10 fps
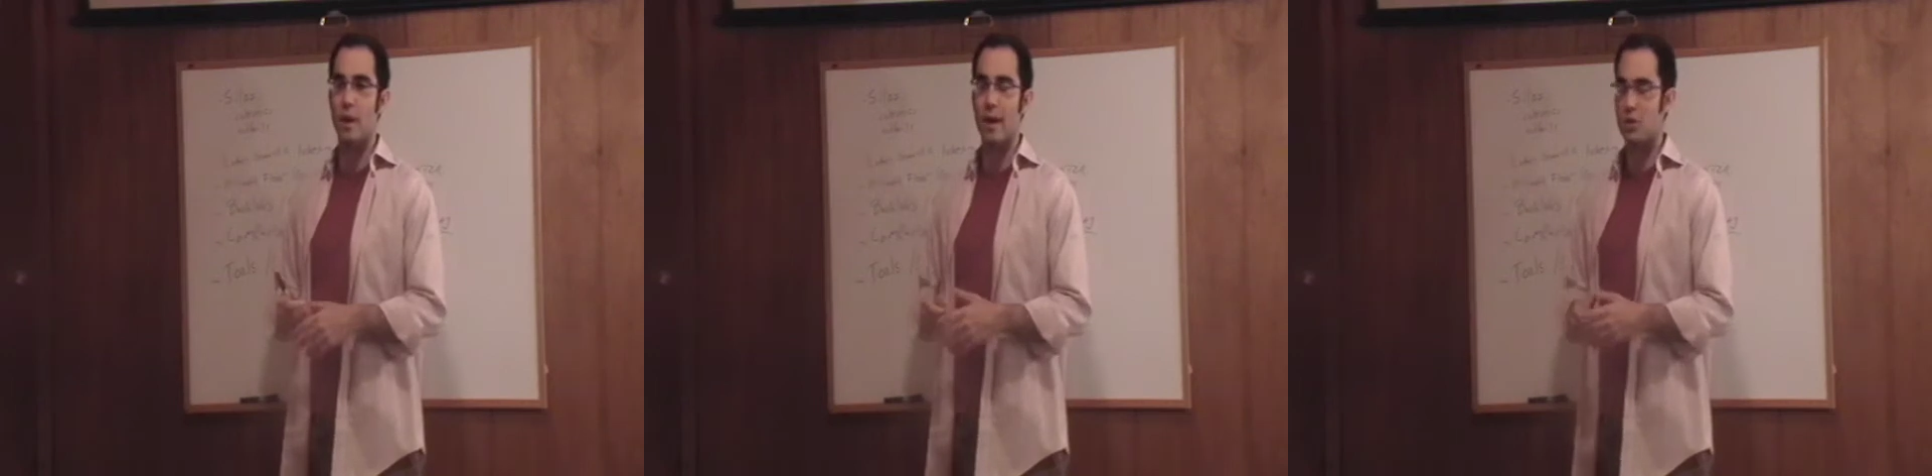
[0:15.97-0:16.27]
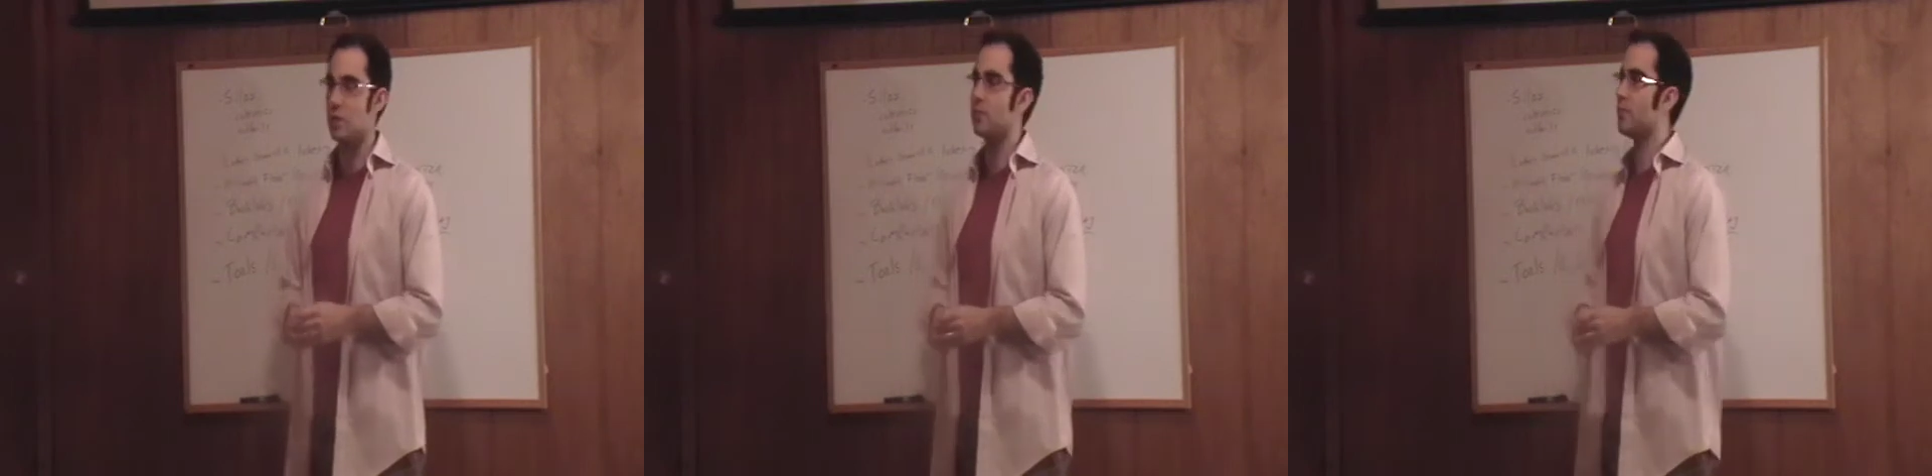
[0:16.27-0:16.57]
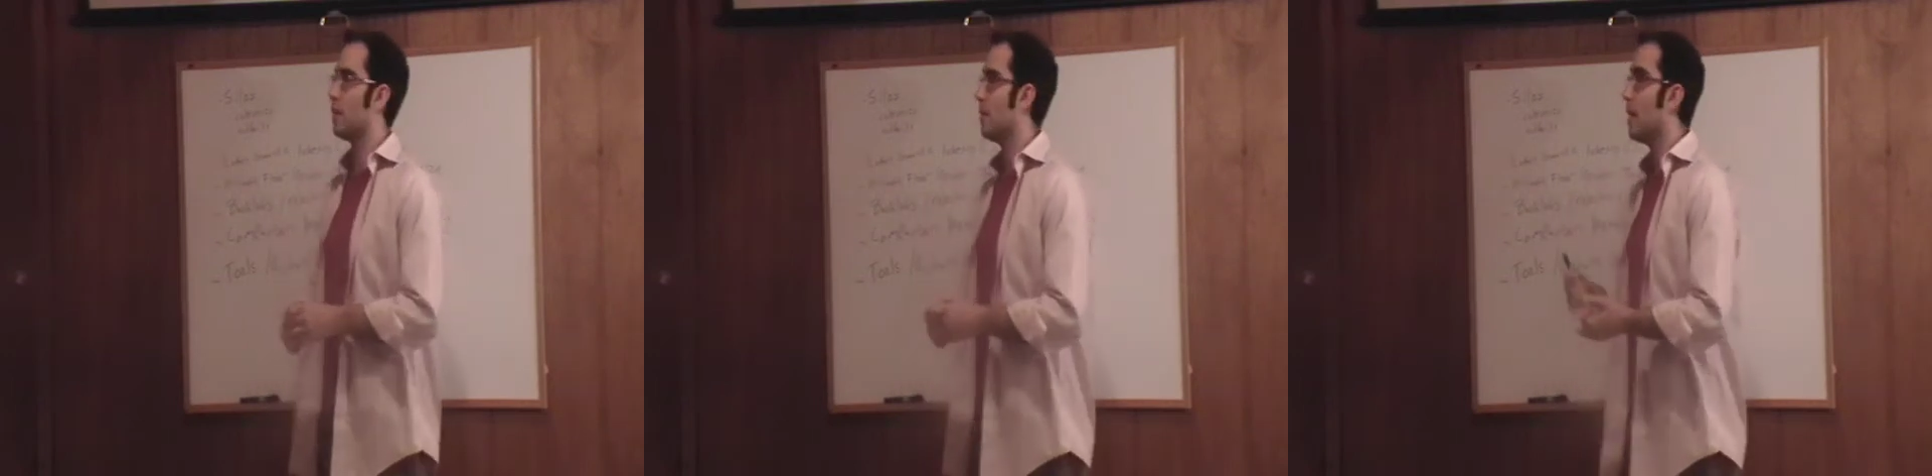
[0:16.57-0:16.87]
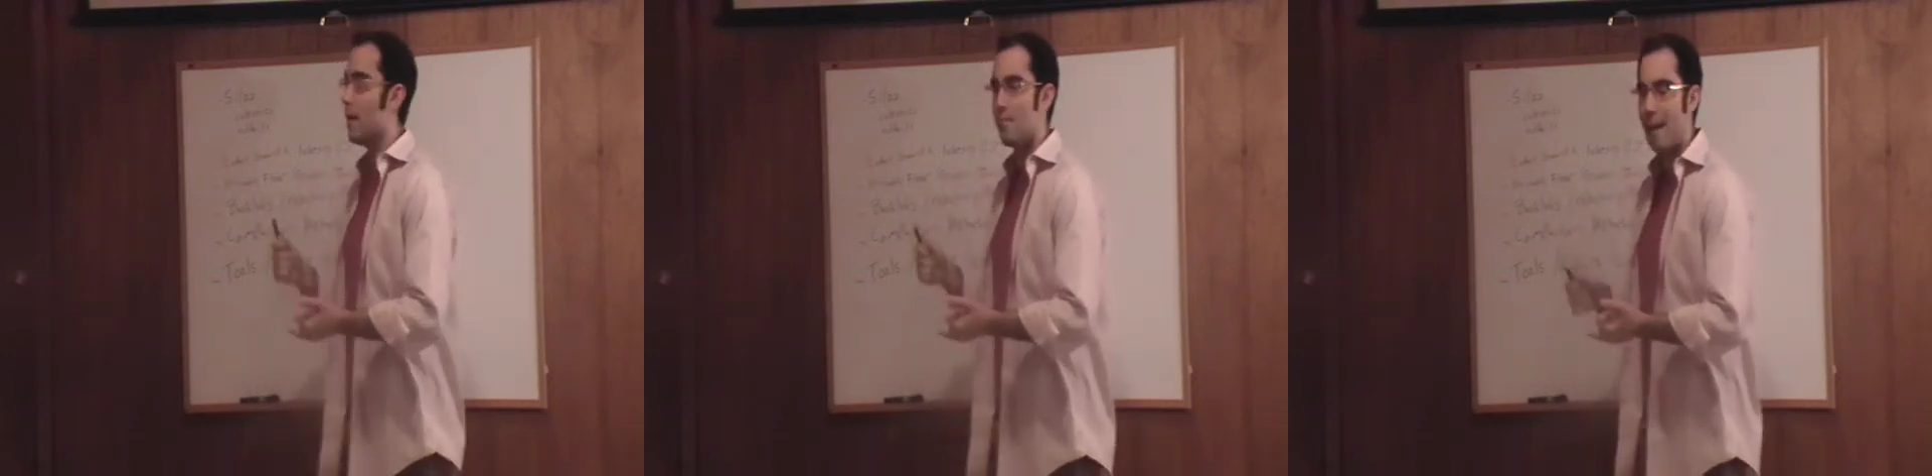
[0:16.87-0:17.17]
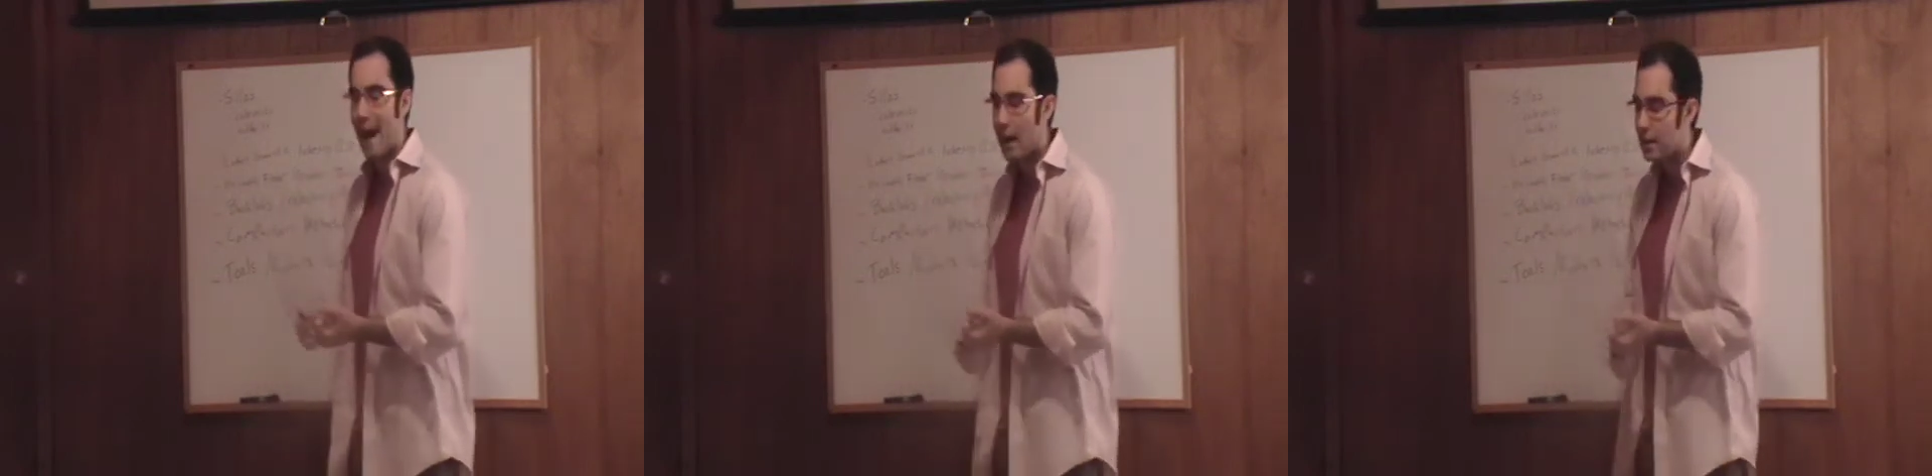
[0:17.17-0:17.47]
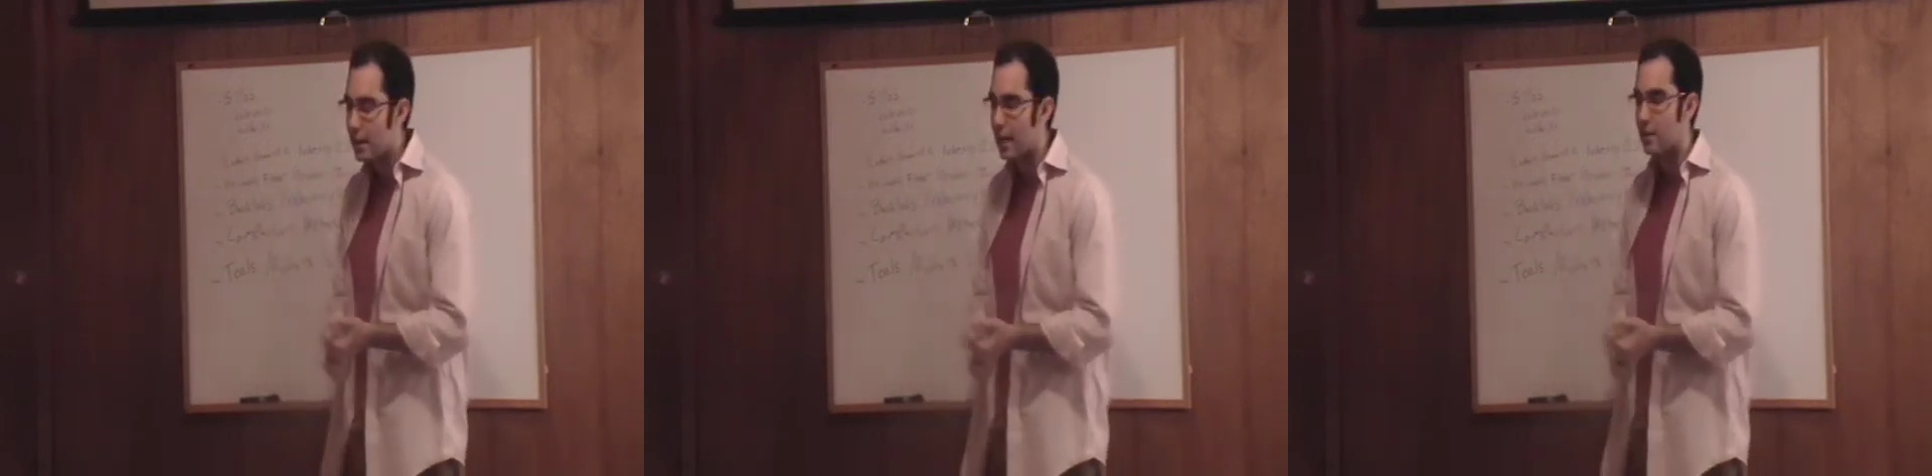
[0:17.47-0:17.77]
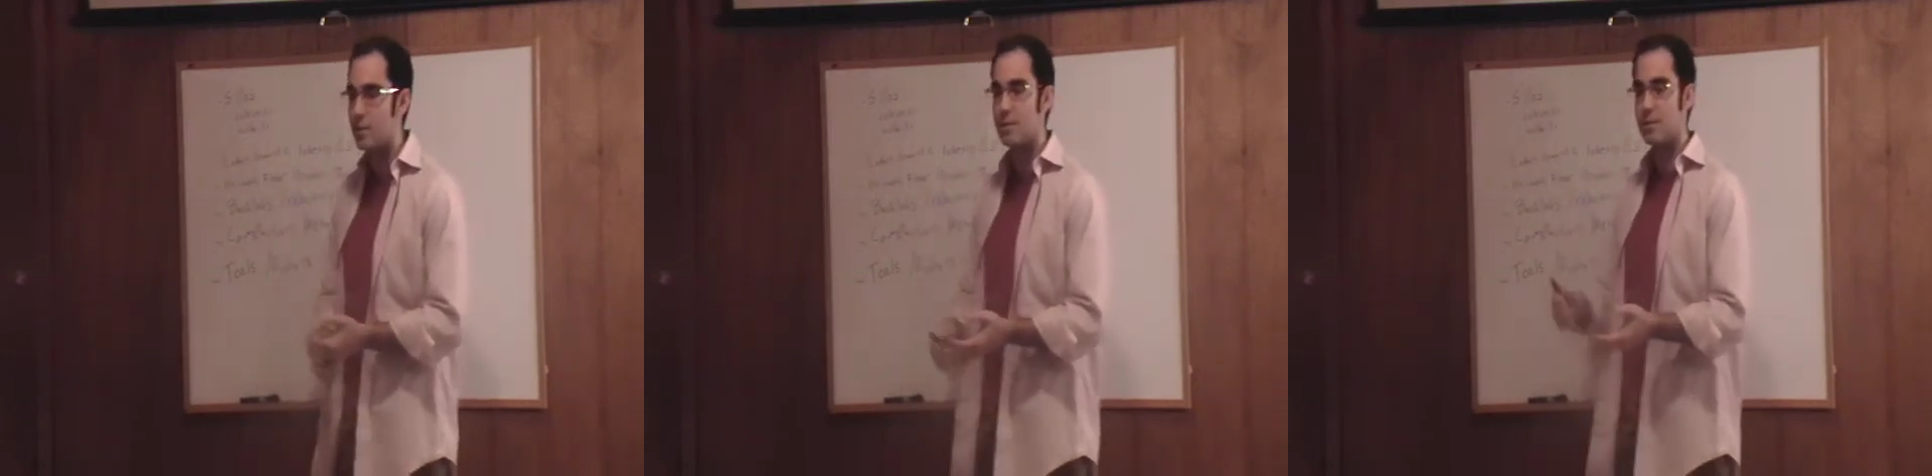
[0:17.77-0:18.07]
ranging from
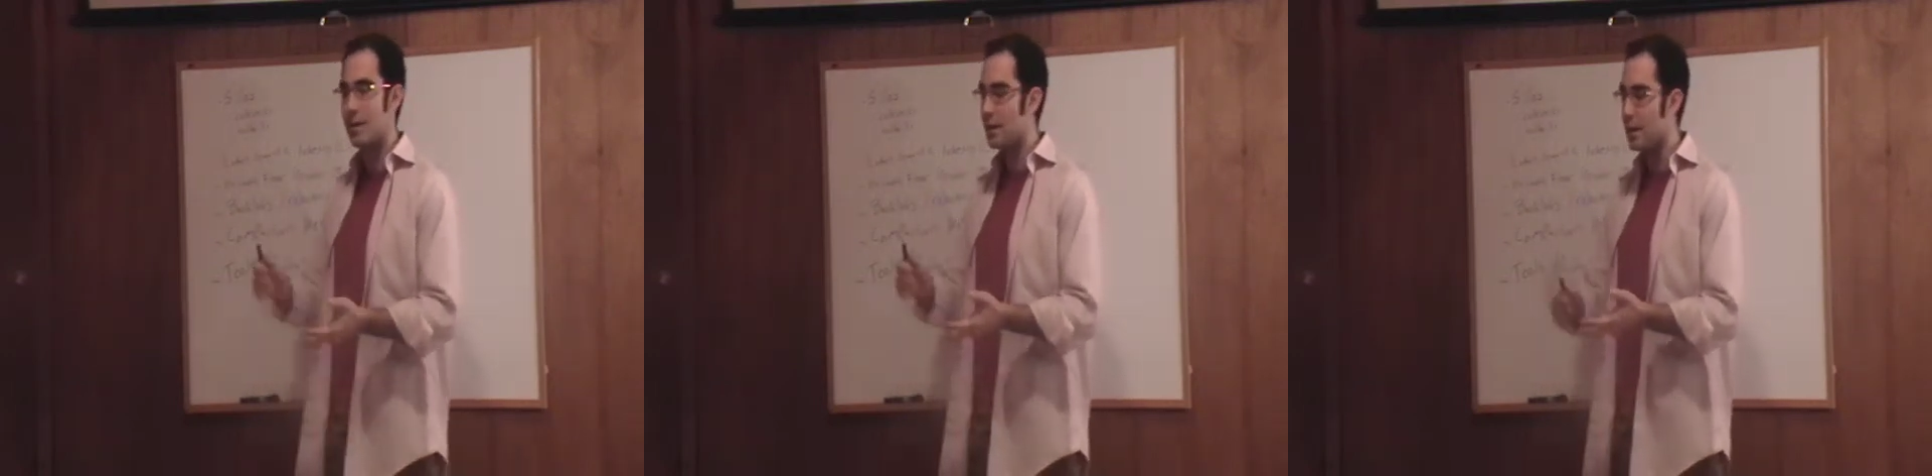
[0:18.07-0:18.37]
backlinks,